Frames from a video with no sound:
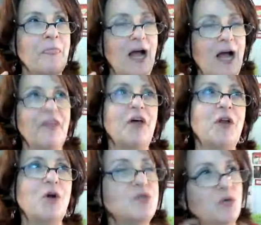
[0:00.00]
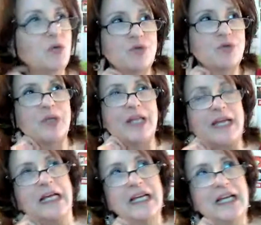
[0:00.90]
homeschoolers were like,
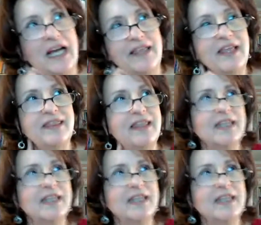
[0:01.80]
they